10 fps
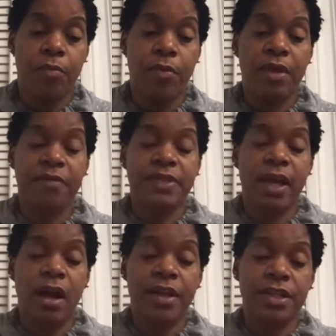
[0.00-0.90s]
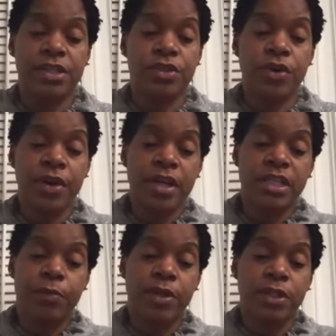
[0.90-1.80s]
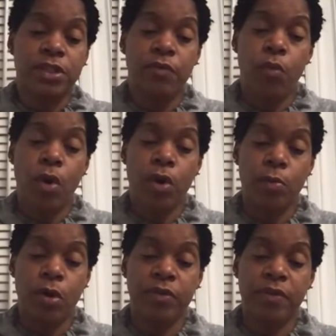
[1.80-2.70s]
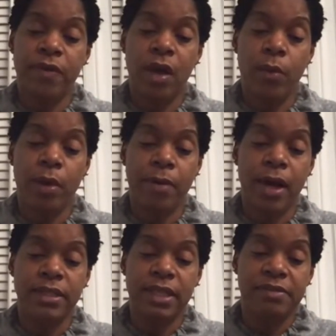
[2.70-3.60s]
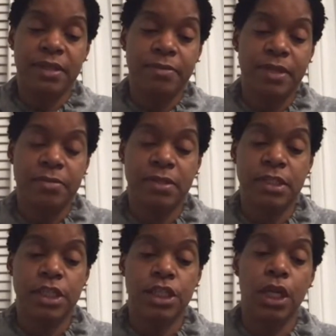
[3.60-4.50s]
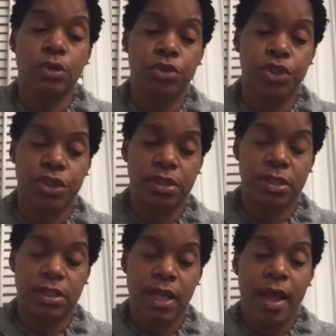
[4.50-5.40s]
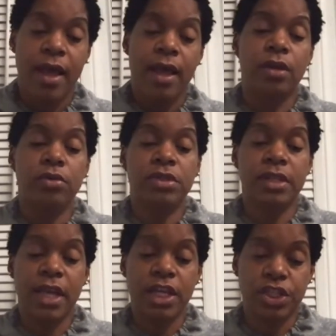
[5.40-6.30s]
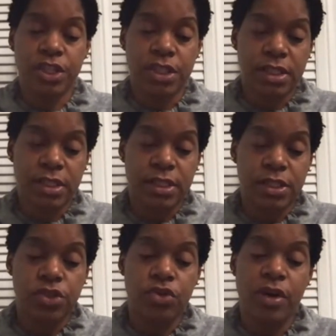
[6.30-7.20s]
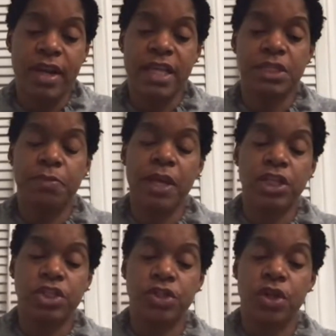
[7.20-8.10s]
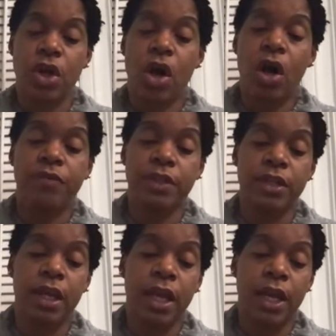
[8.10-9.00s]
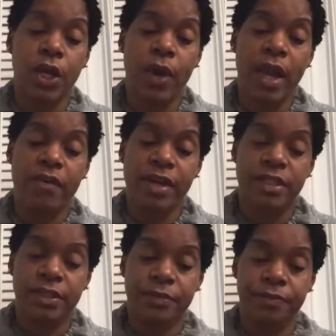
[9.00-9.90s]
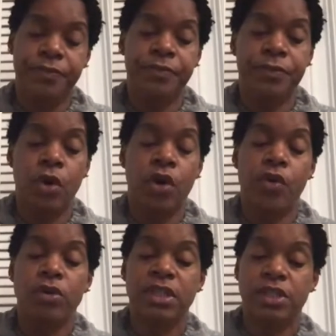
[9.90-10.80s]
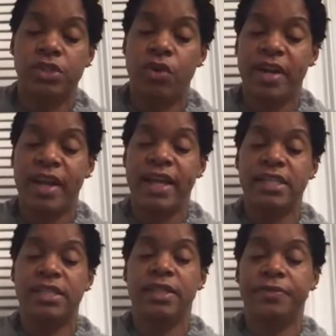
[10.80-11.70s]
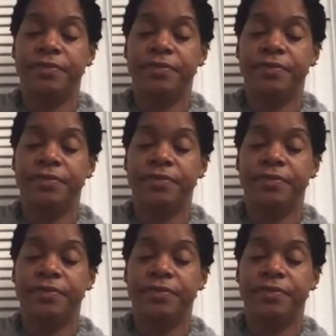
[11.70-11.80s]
A brief psychotic disorder is the presence of 1 or more of the following positive symptoms: delusions, hallucinations, disorganized speech, often incoherent, or grossly disorganized